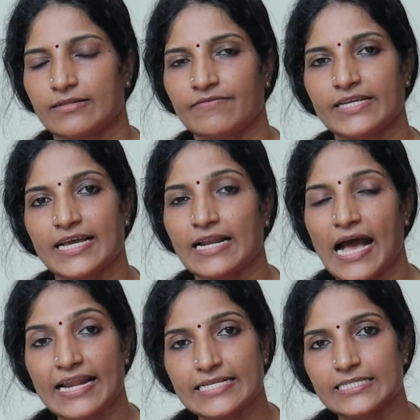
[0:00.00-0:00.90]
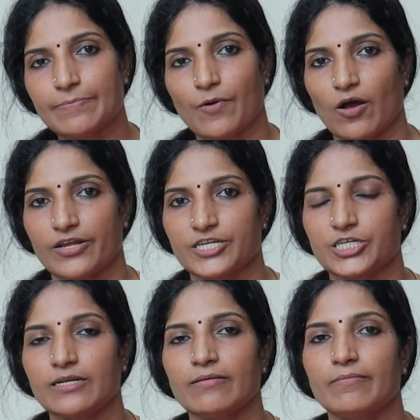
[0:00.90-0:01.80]
we can arrest the
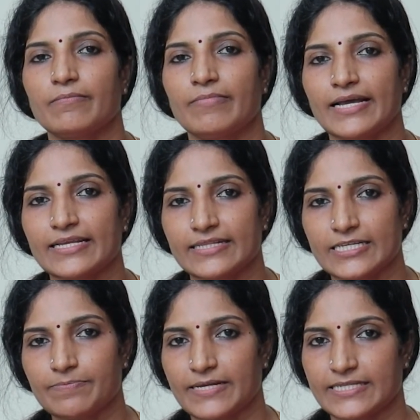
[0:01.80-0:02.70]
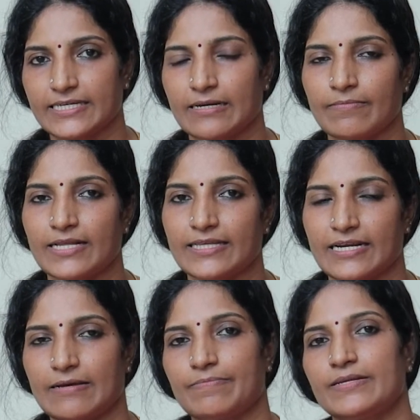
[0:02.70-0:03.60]
progression by these Panchakarma
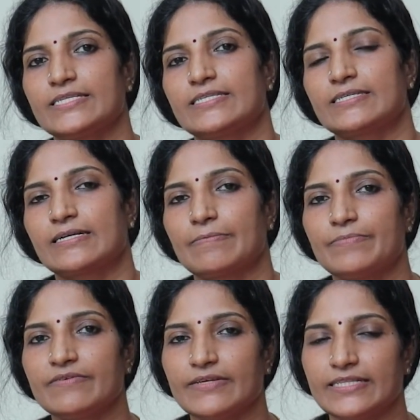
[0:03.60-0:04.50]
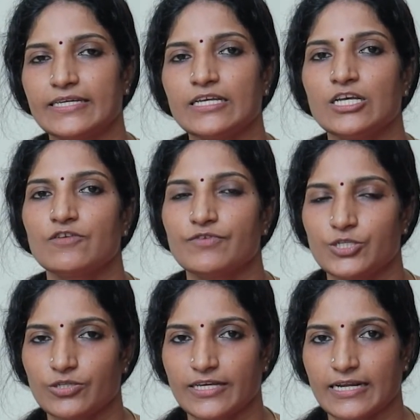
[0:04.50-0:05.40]
therapies clubbed with
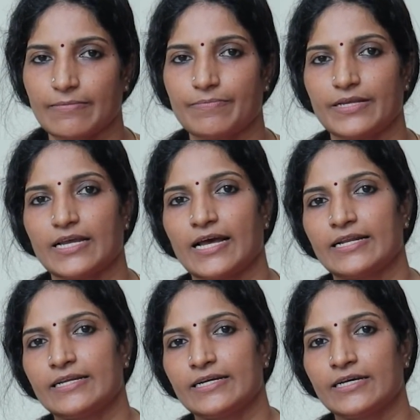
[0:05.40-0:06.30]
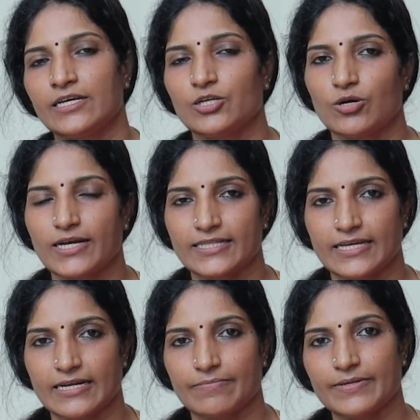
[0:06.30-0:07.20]
physiotherapy and yoga
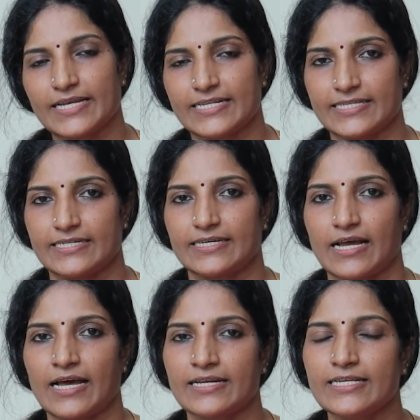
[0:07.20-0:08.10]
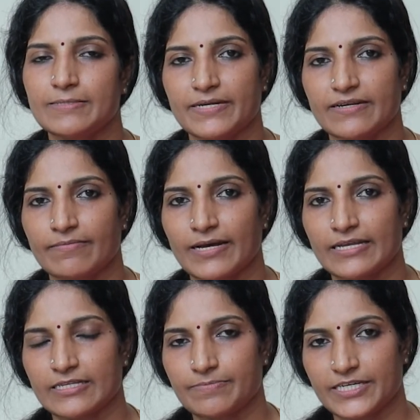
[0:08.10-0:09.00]
therapy, etc., and by a
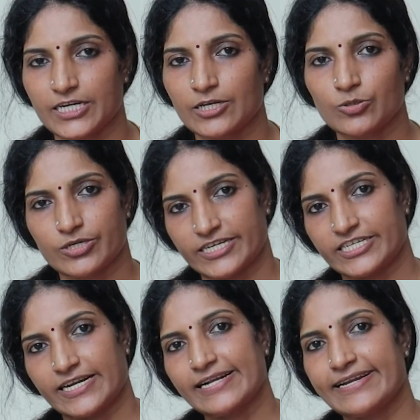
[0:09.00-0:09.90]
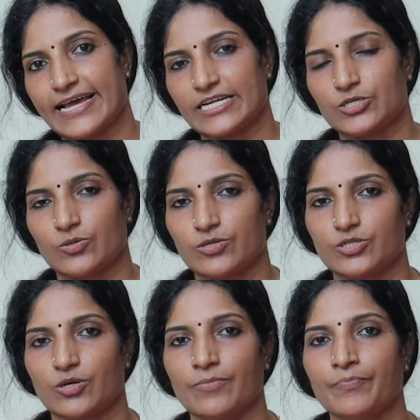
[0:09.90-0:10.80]
special nutritional diet also.
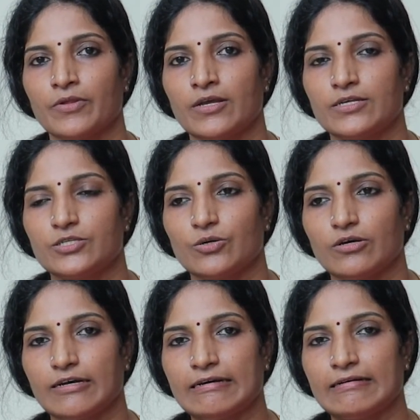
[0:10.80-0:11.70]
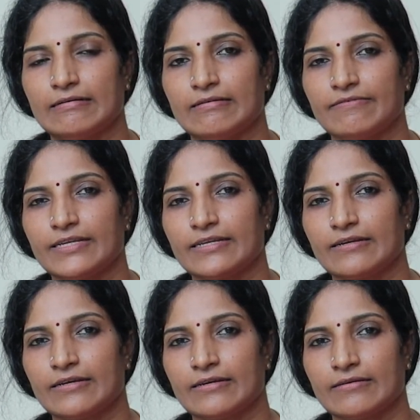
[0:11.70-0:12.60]
So
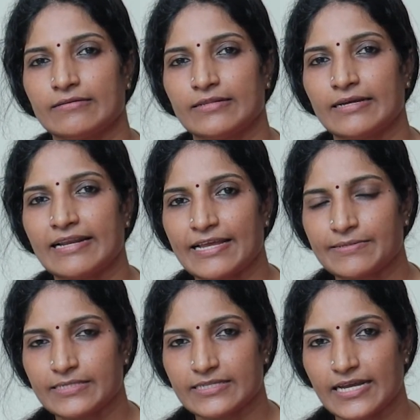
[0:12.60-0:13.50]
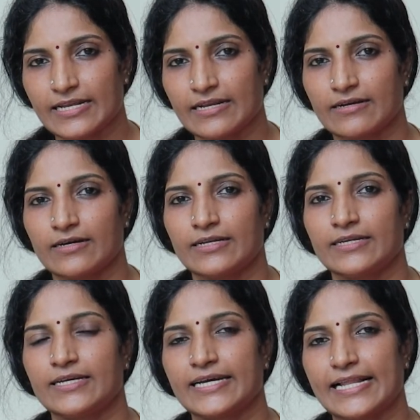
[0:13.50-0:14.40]
the lifestyle and
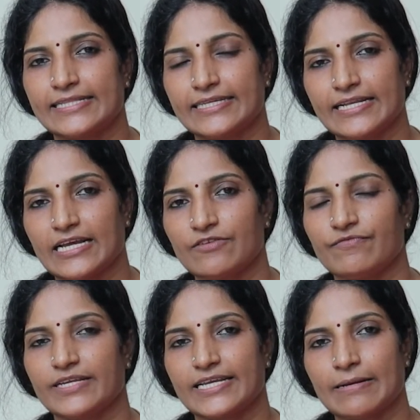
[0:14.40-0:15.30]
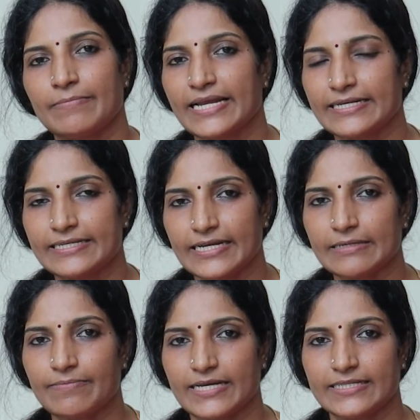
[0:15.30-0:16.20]
healthy life we can maintain
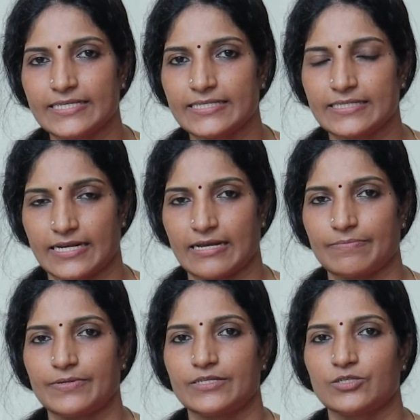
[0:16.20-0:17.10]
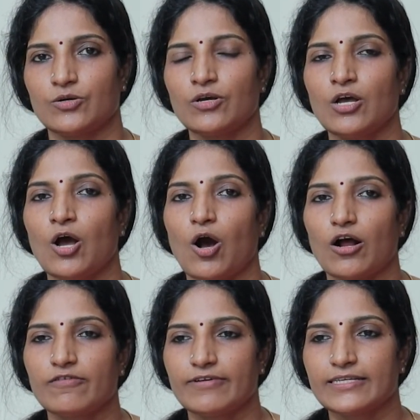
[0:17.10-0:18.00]
by these therapies. So
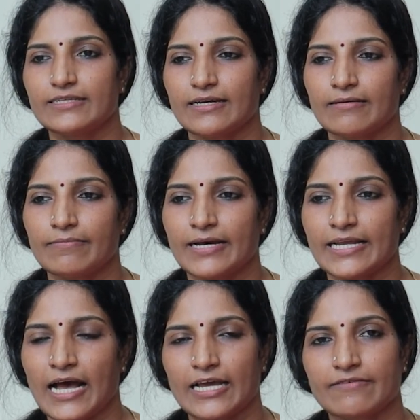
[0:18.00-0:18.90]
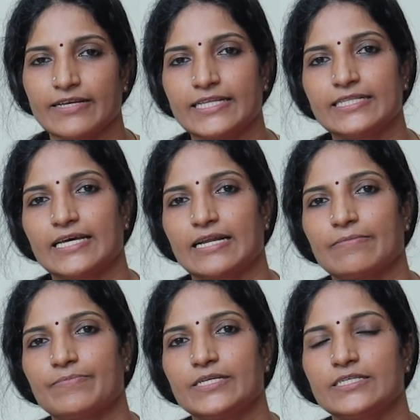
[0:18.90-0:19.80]
always by Ayurvedic
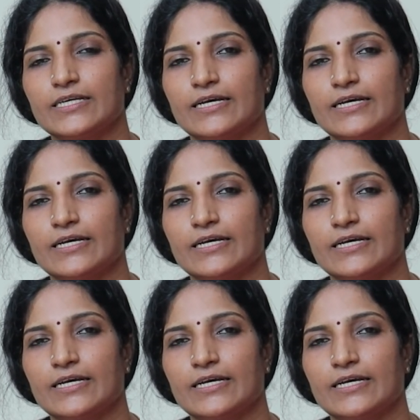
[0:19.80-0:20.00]
therapies,